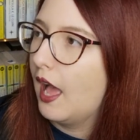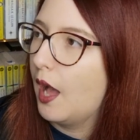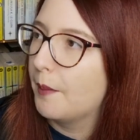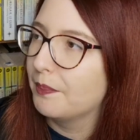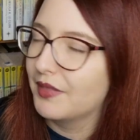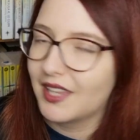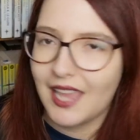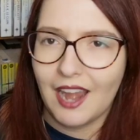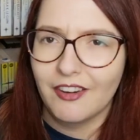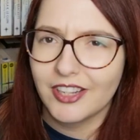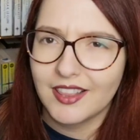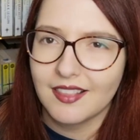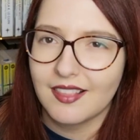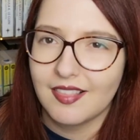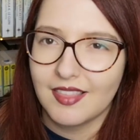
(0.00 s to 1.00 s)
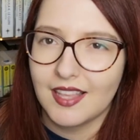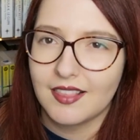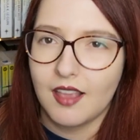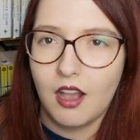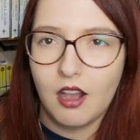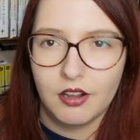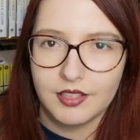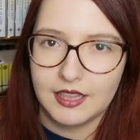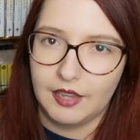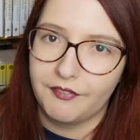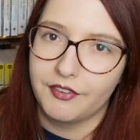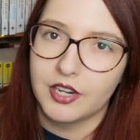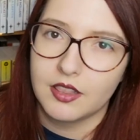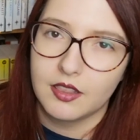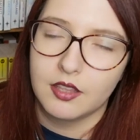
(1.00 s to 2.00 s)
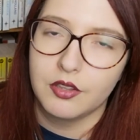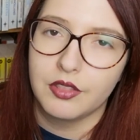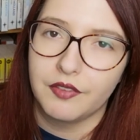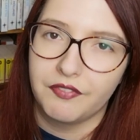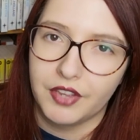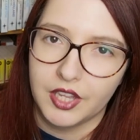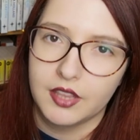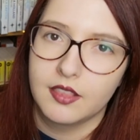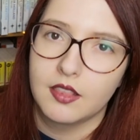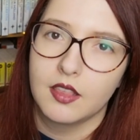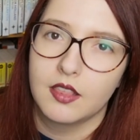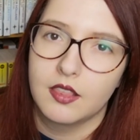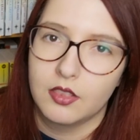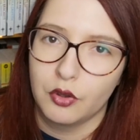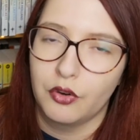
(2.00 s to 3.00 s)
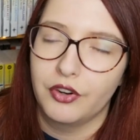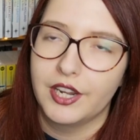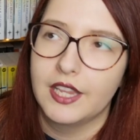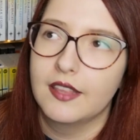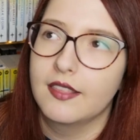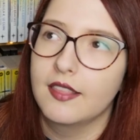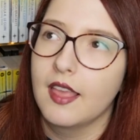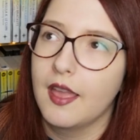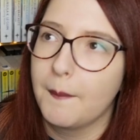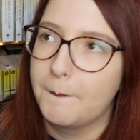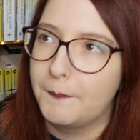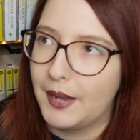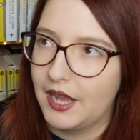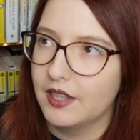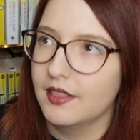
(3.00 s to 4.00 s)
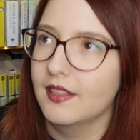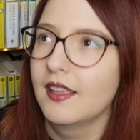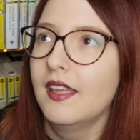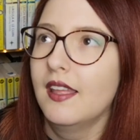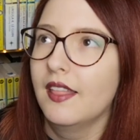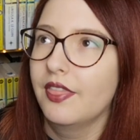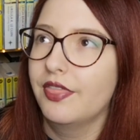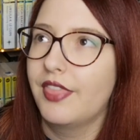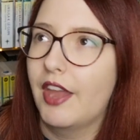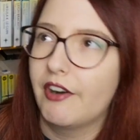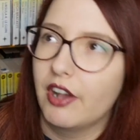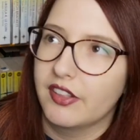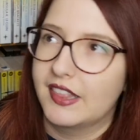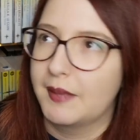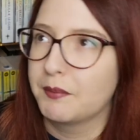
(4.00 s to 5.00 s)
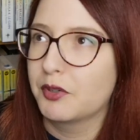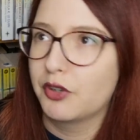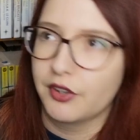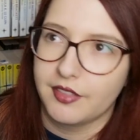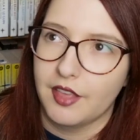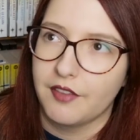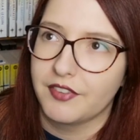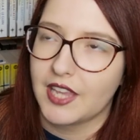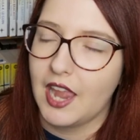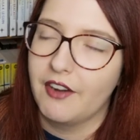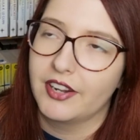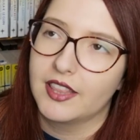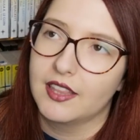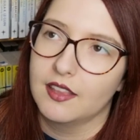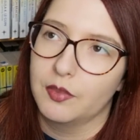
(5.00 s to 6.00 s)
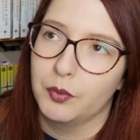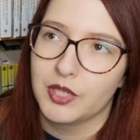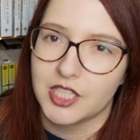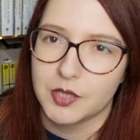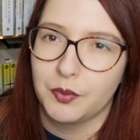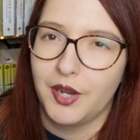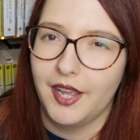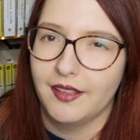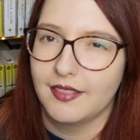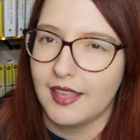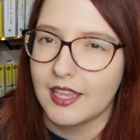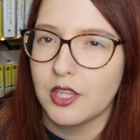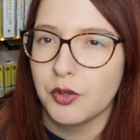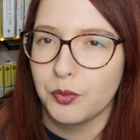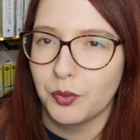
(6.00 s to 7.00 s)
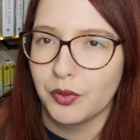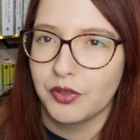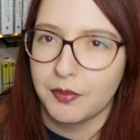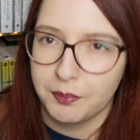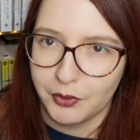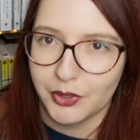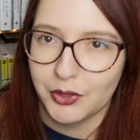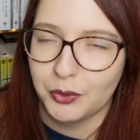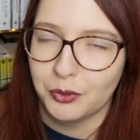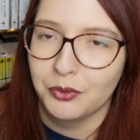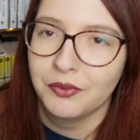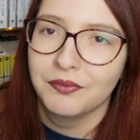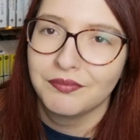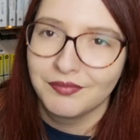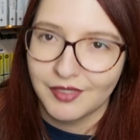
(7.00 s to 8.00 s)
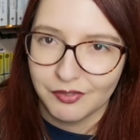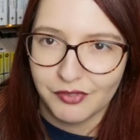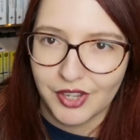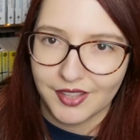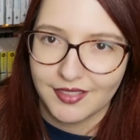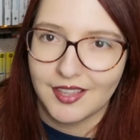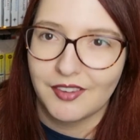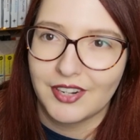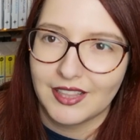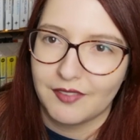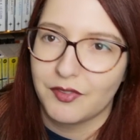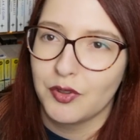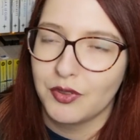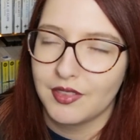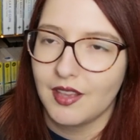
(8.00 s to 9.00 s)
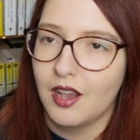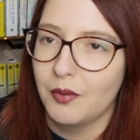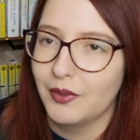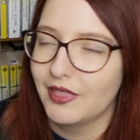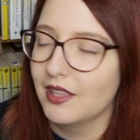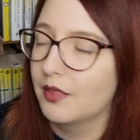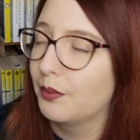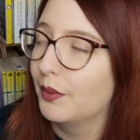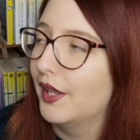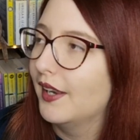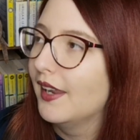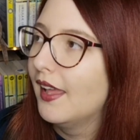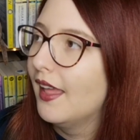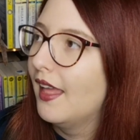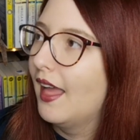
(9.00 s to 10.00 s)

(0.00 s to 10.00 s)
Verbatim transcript: Um, the characters in this are different to the first stories, but there are some crossover characters, which is why I say you will spoil the first series if you start with this one.